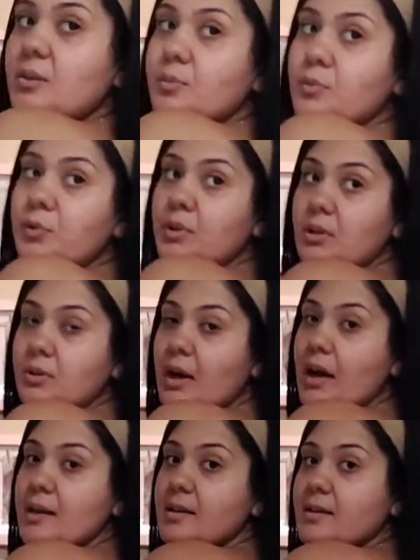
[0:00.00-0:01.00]
smoothie, you
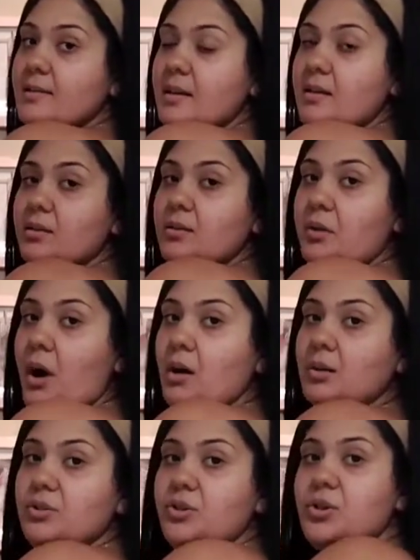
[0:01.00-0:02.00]
guys. It's like a
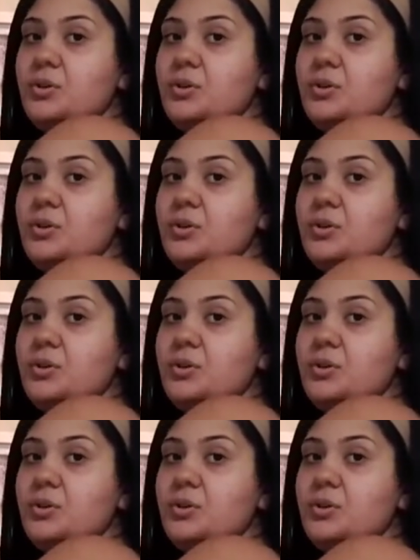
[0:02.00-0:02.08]
thong